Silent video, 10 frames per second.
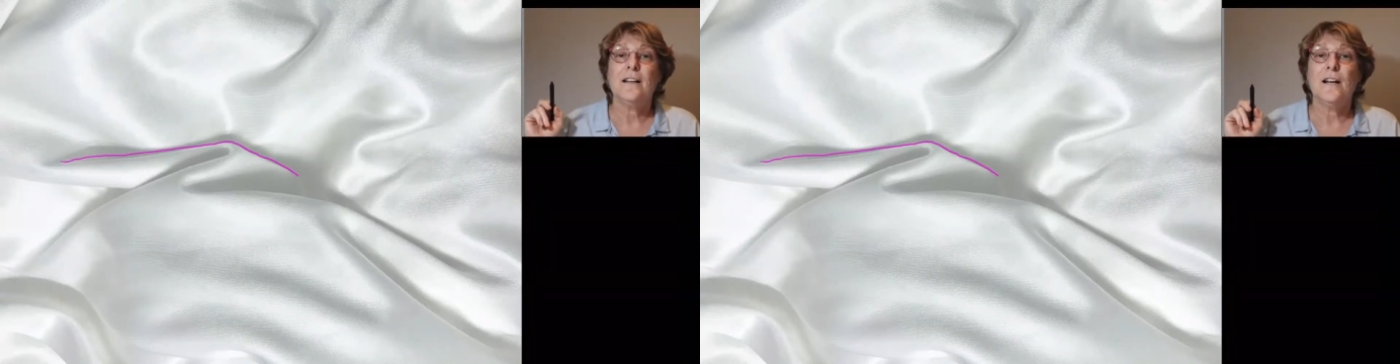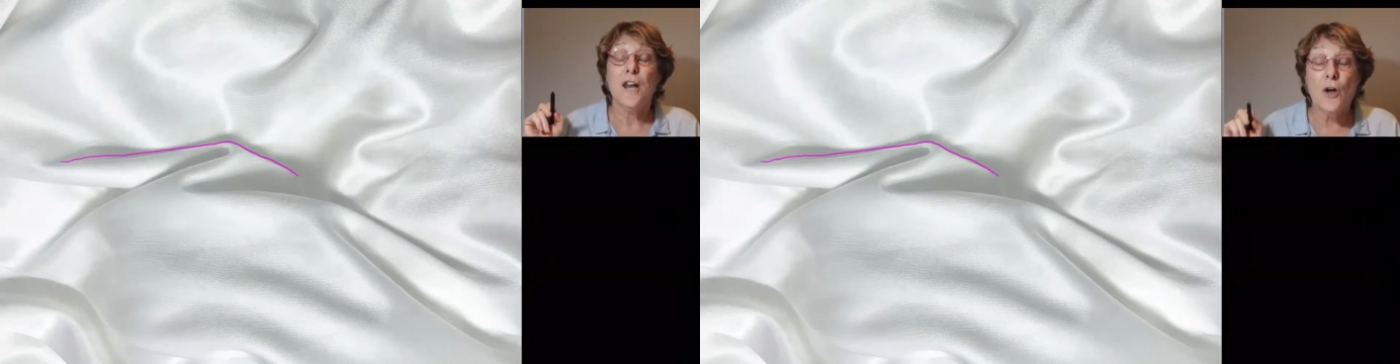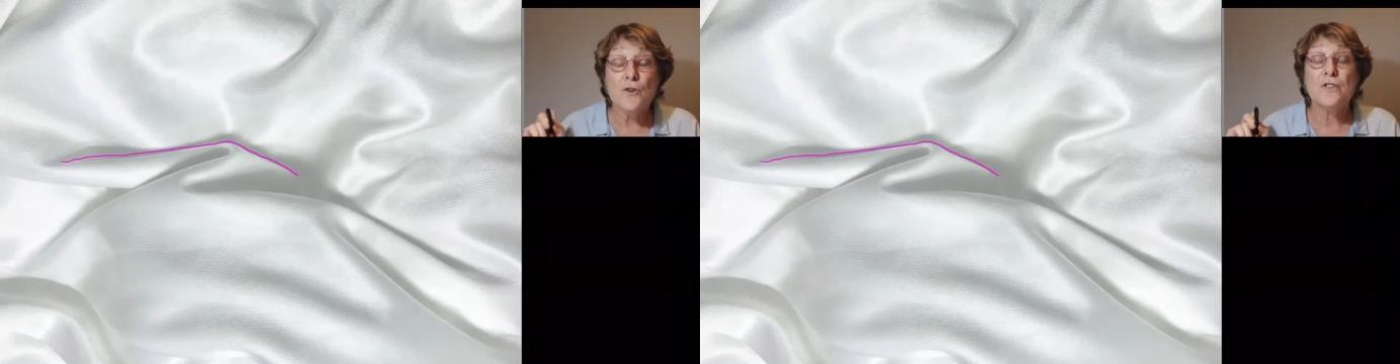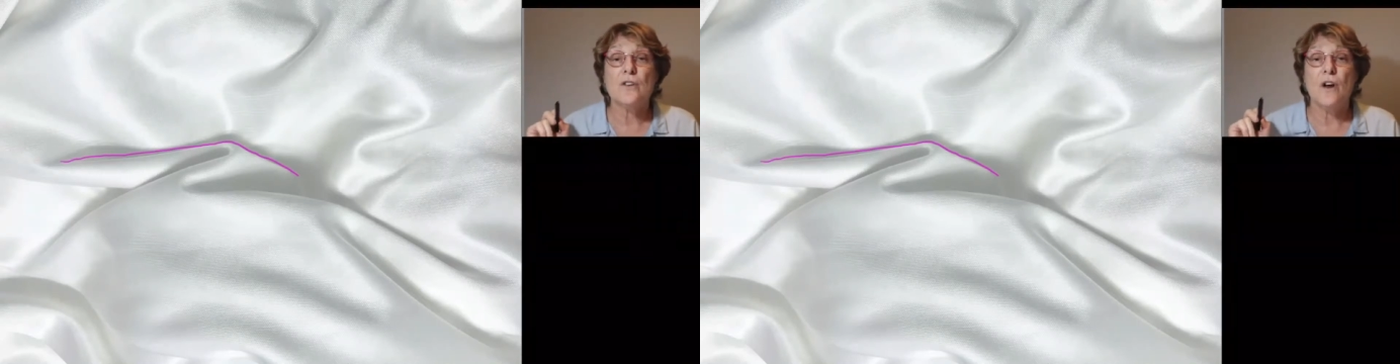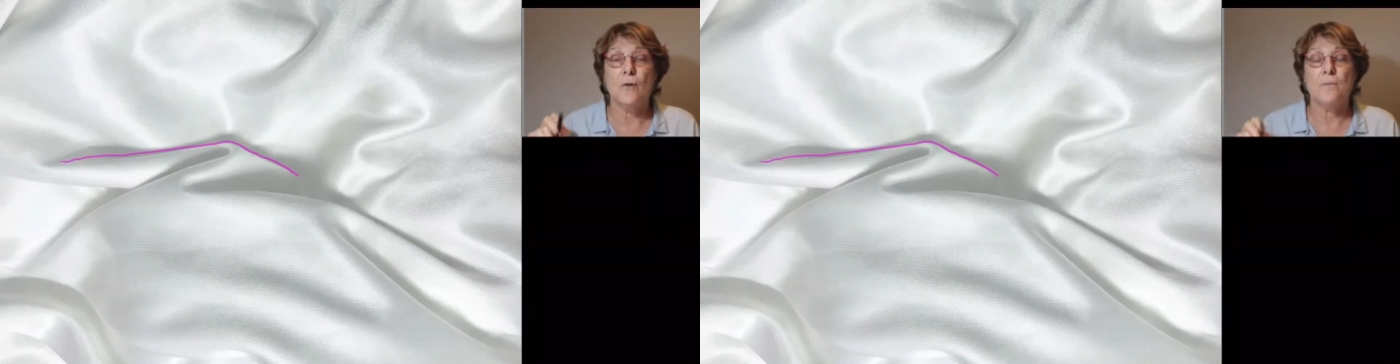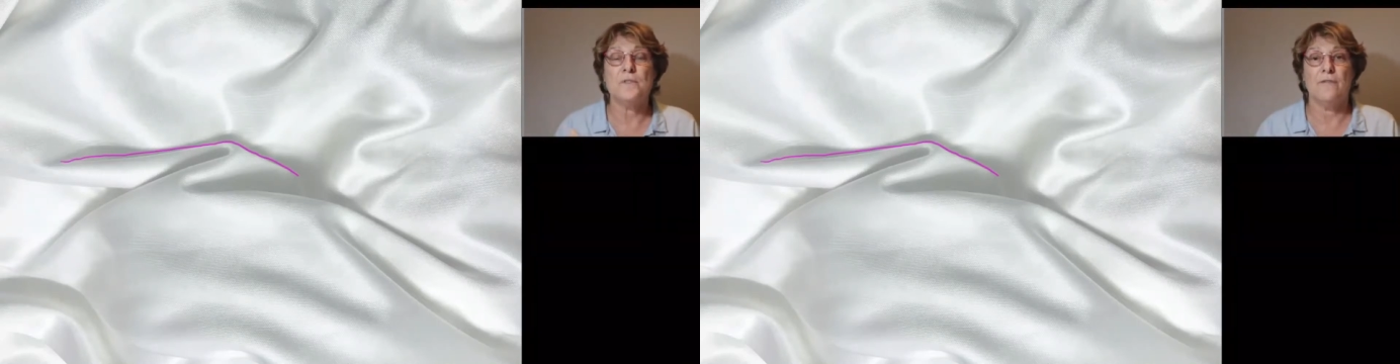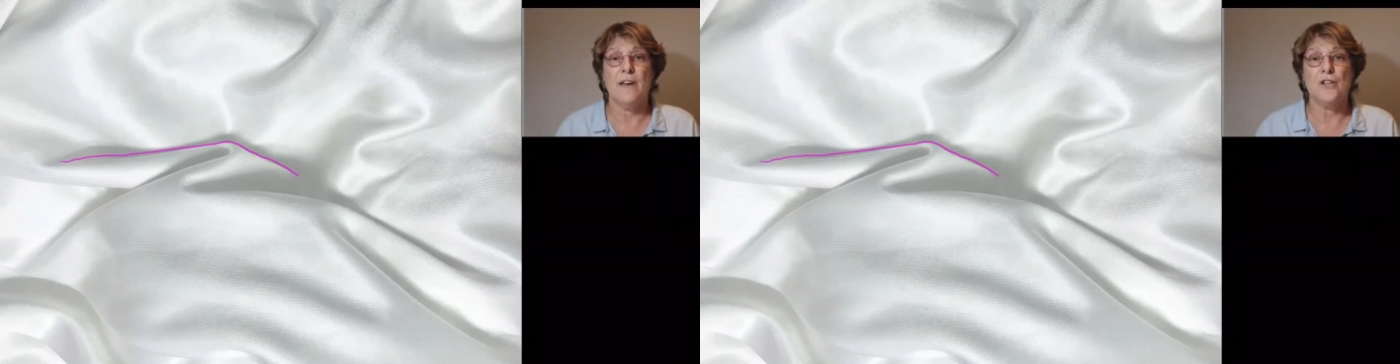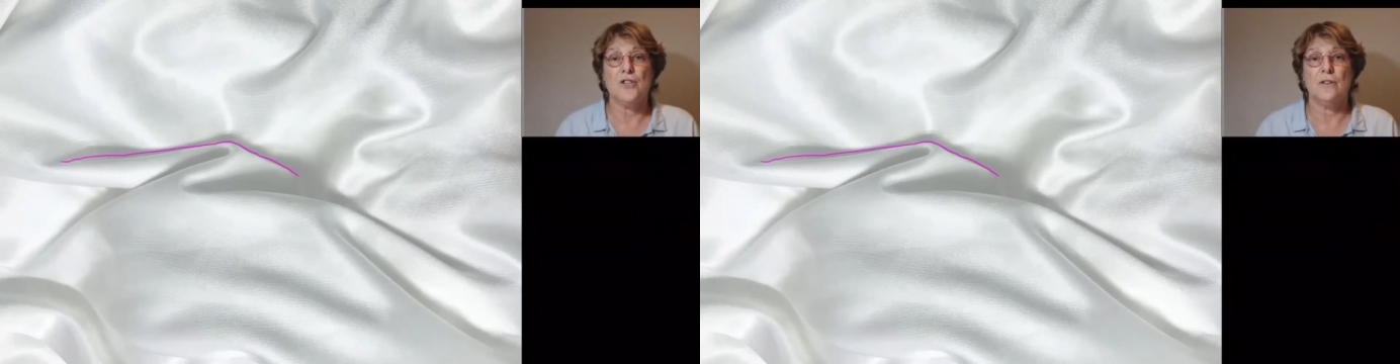close
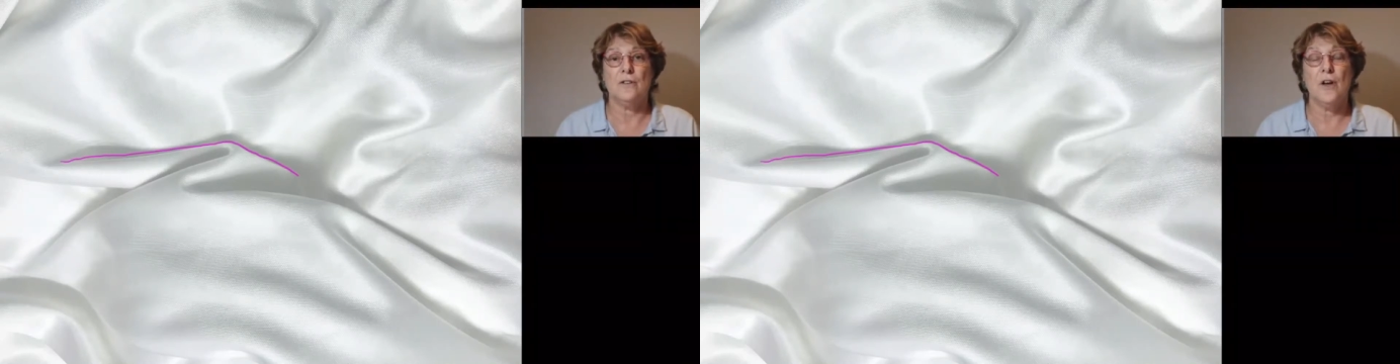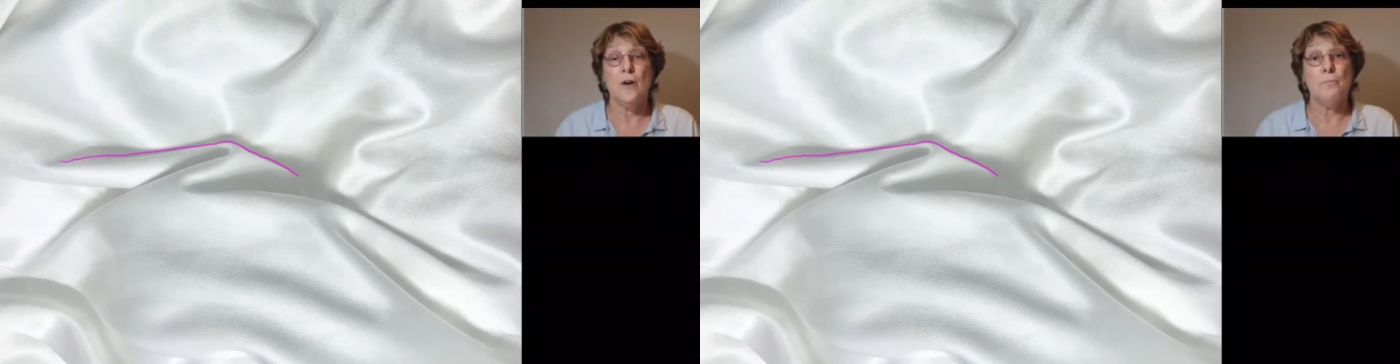observation